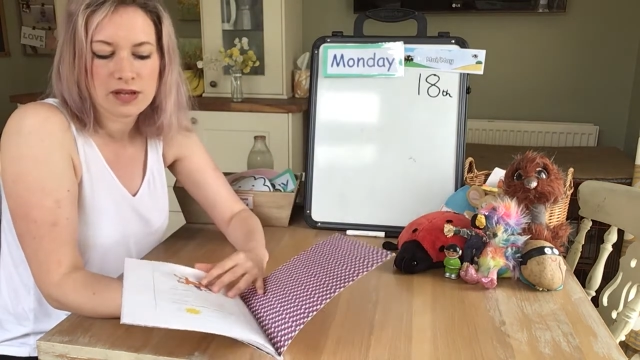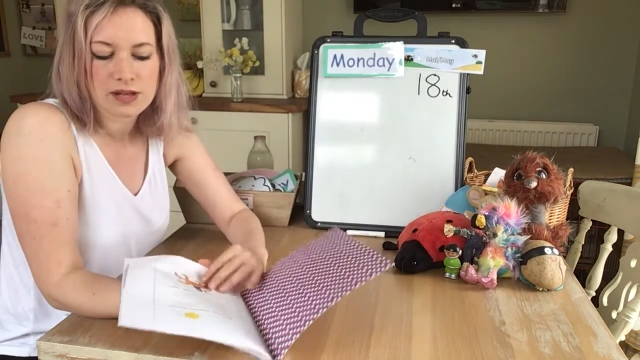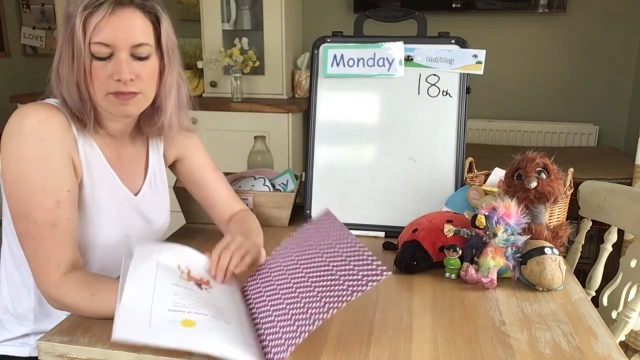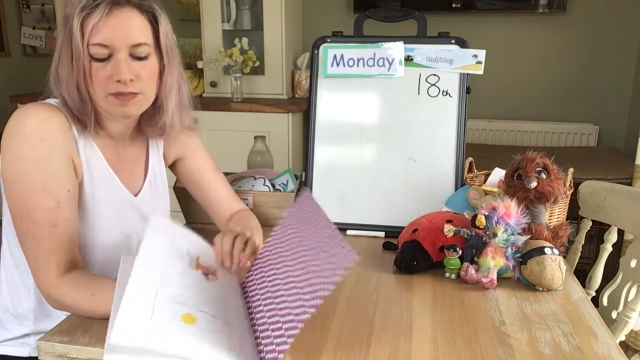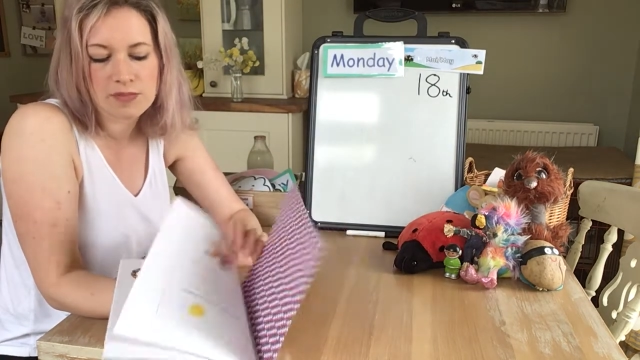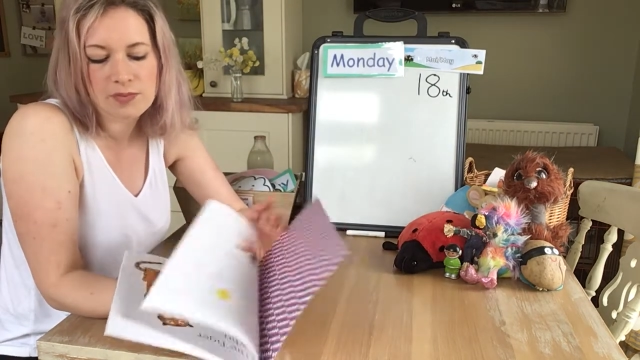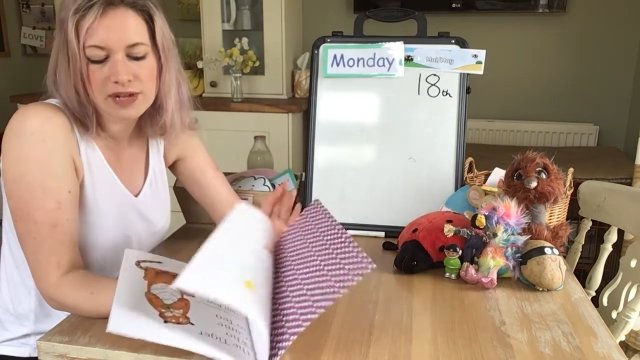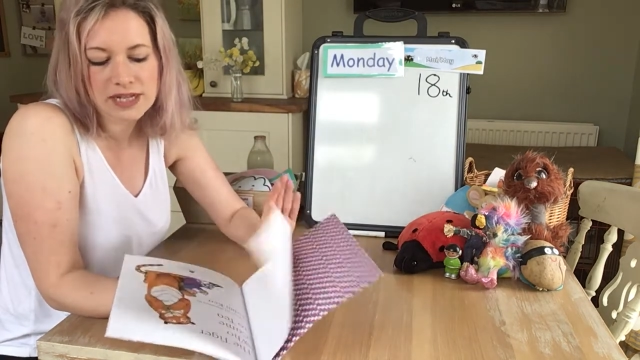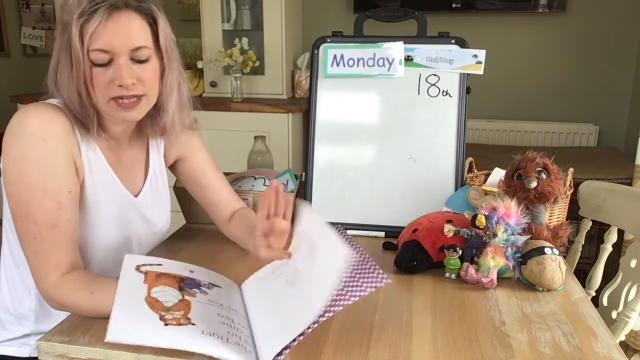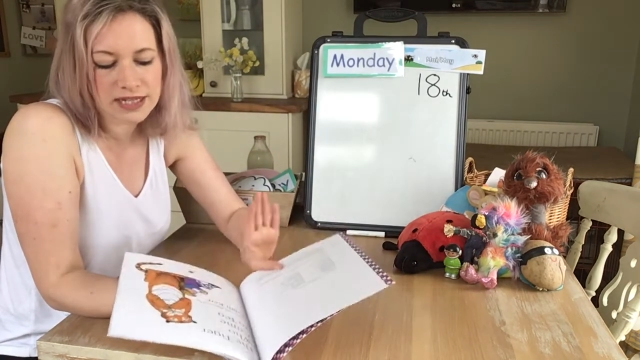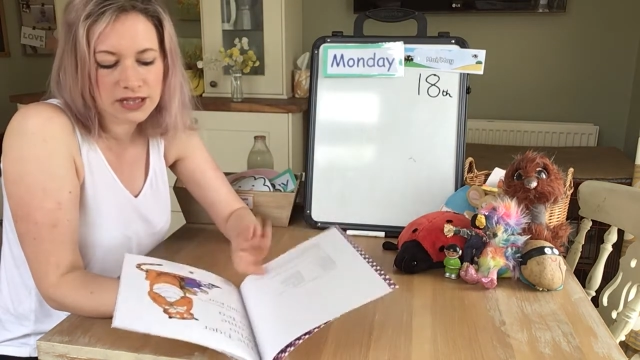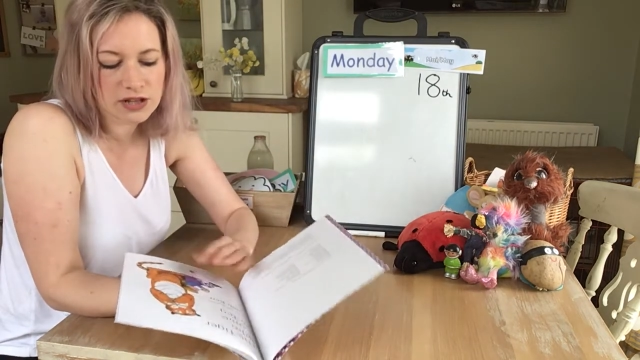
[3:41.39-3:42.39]
Mummy and
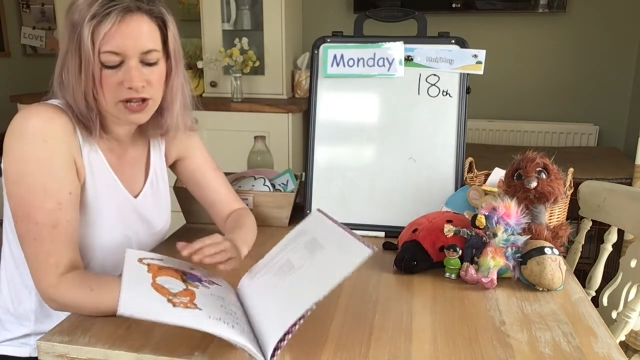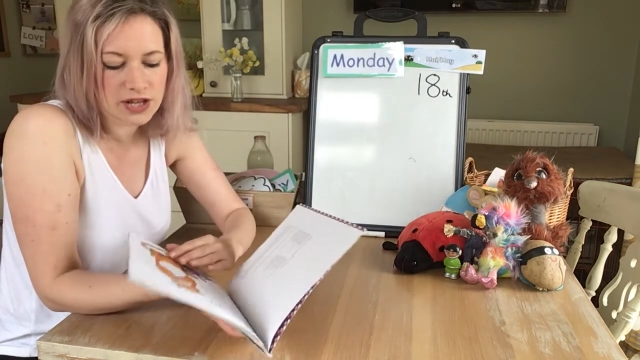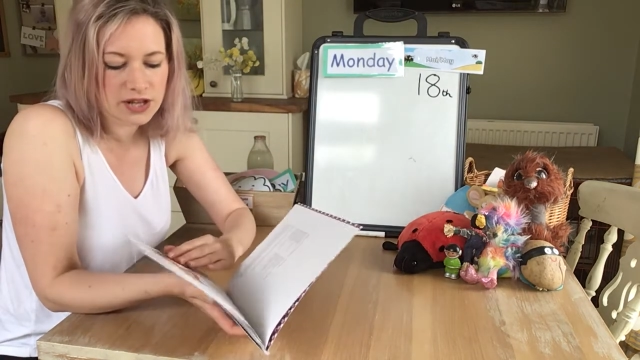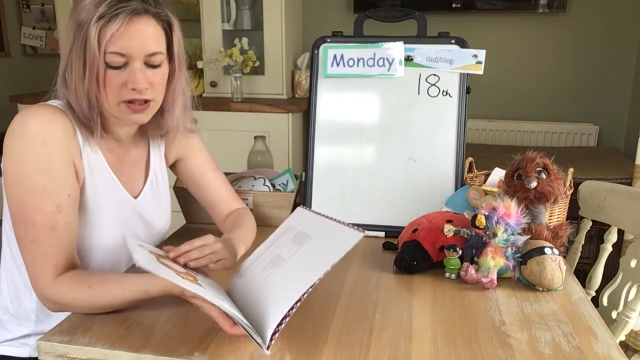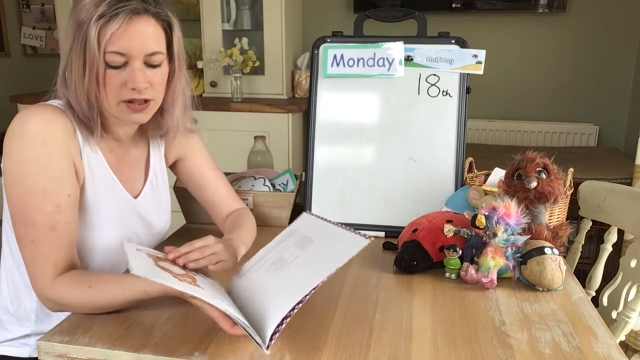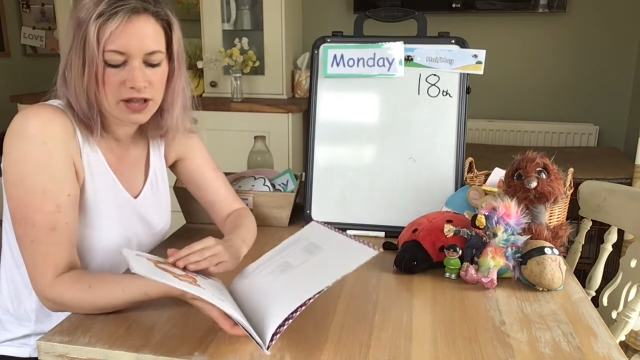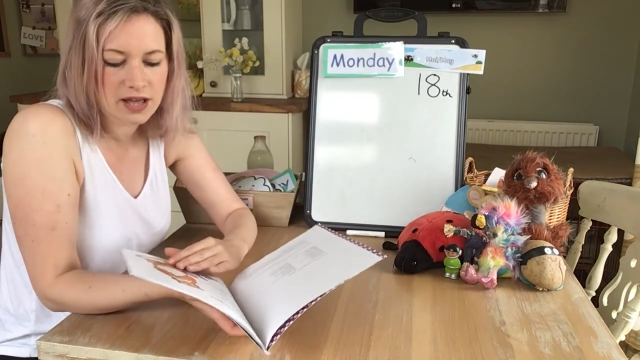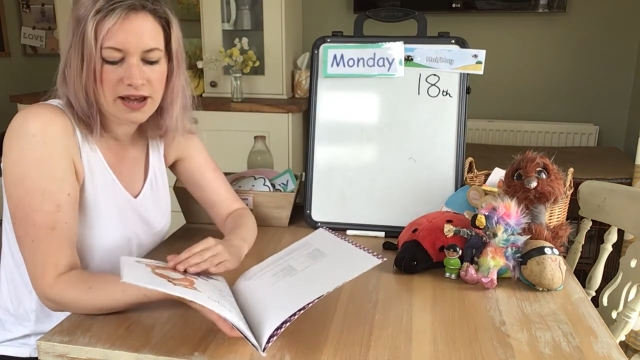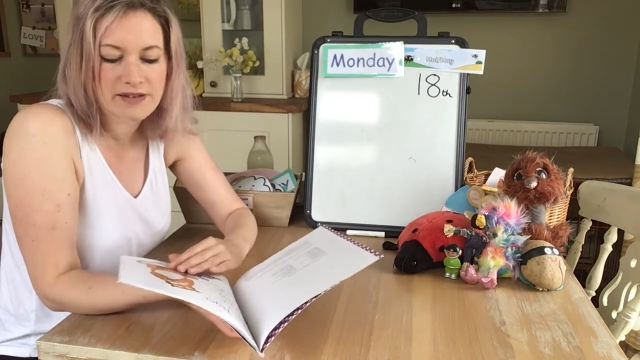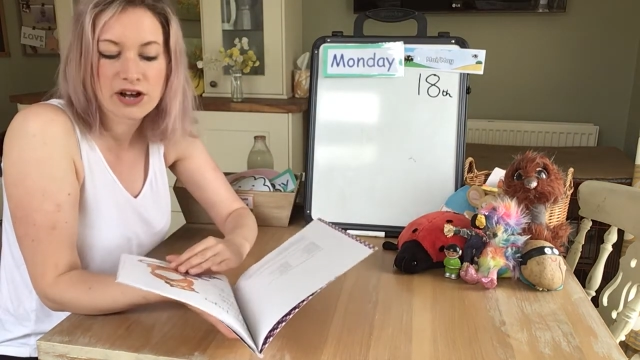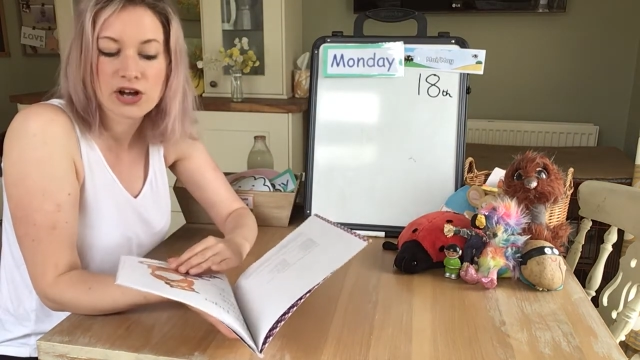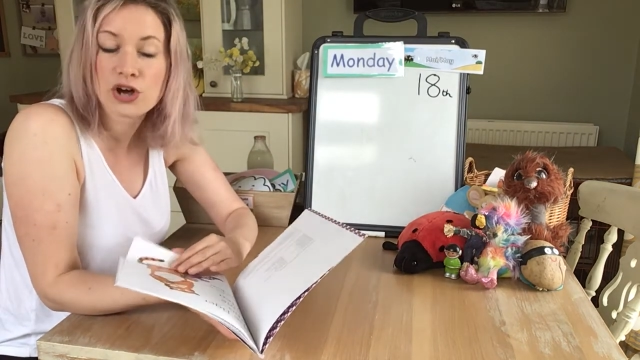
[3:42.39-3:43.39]
little girl are
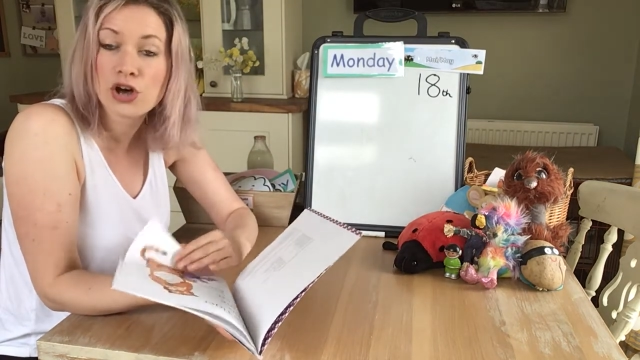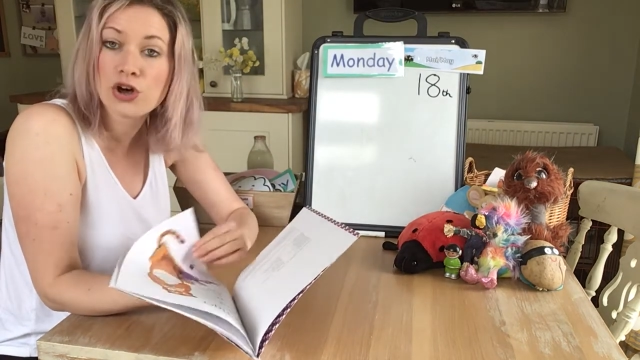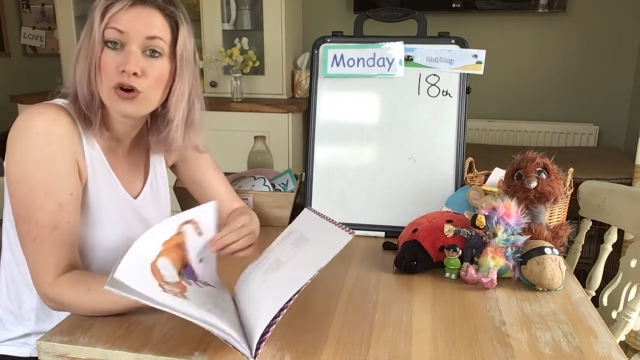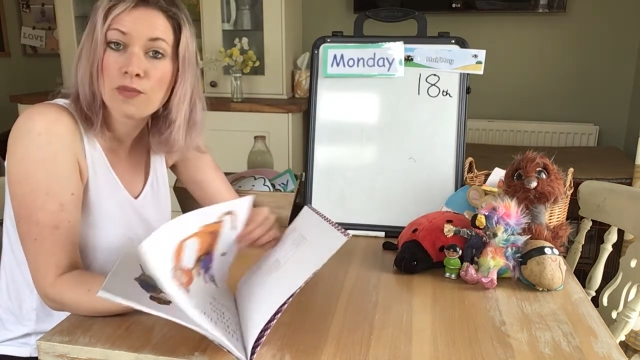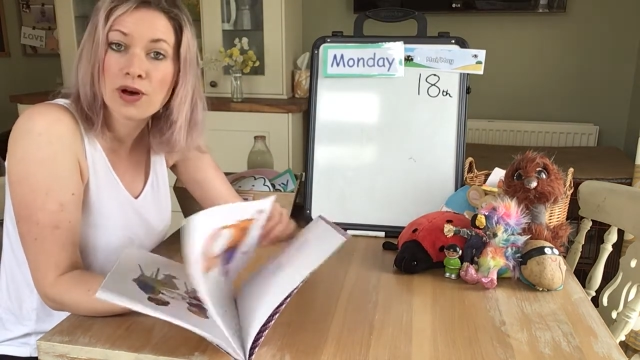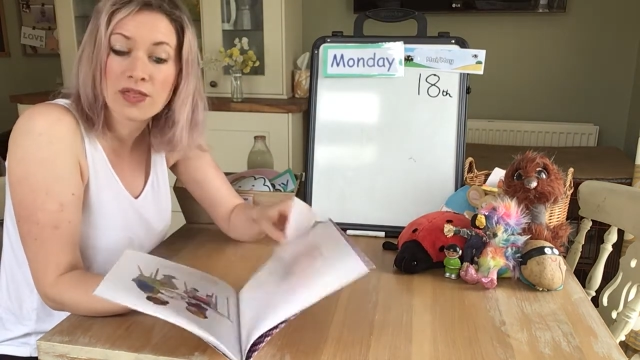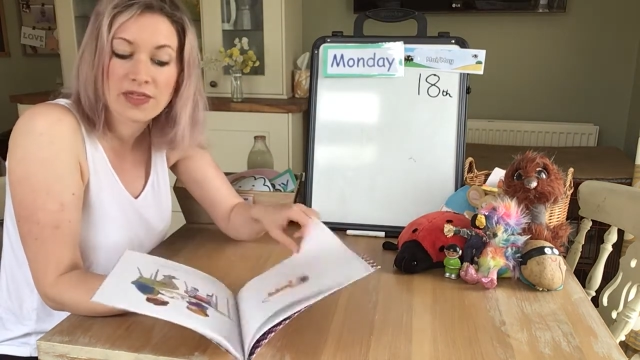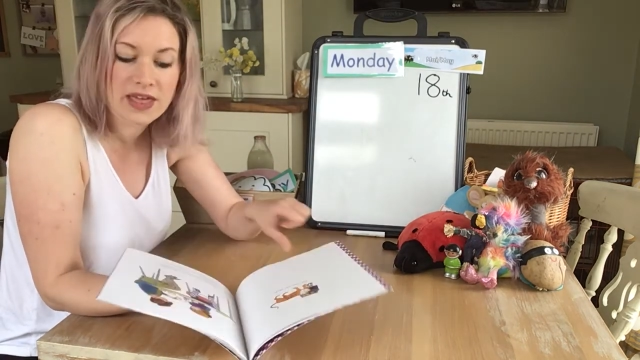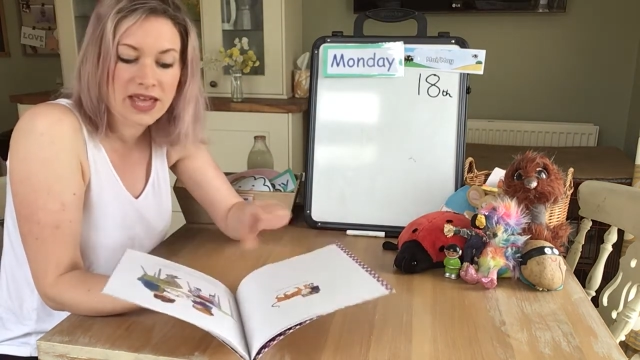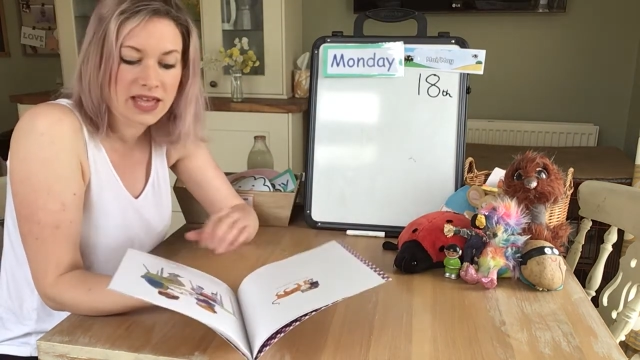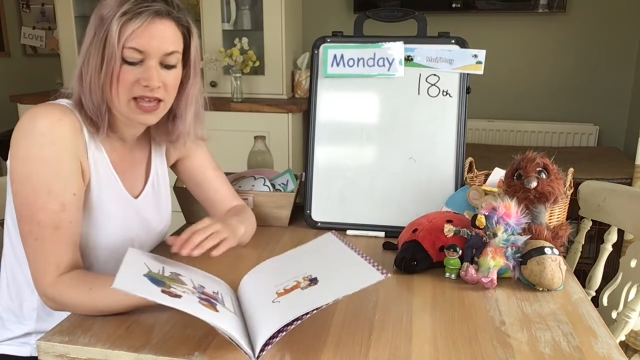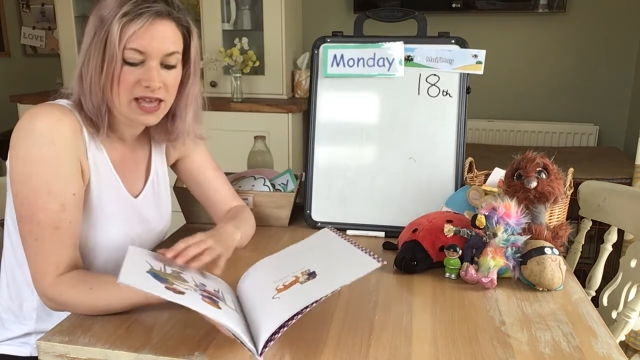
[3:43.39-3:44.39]
at home, aren't they?